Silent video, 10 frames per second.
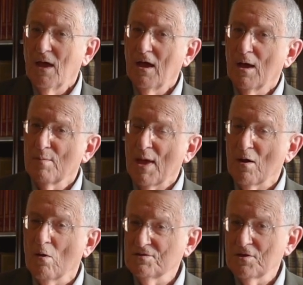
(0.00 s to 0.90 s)
um, and
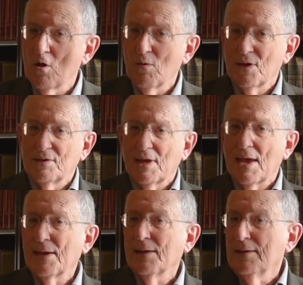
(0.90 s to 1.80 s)
also in
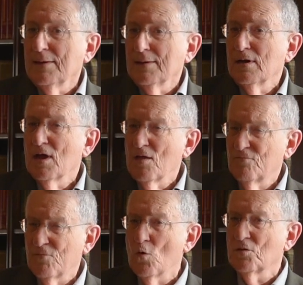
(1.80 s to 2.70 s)
a, a
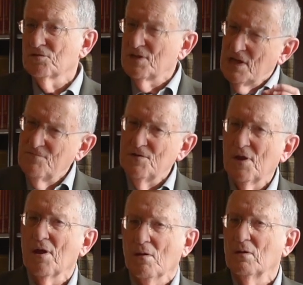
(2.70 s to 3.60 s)
focus, even
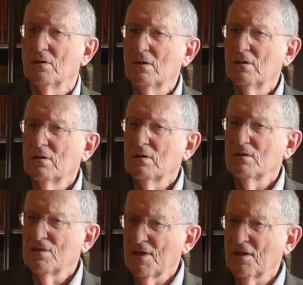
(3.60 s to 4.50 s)
now,
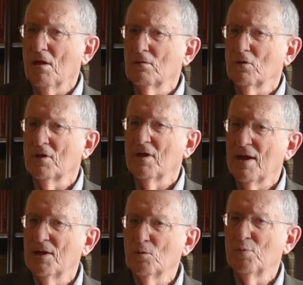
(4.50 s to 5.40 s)
thinking, looking
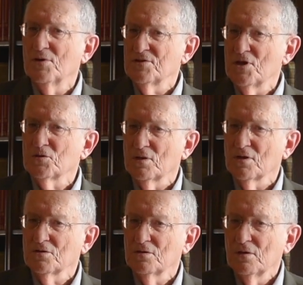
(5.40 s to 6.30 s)
ahead to a presidential
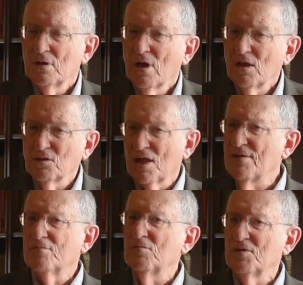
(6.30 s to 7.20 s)
election, a level of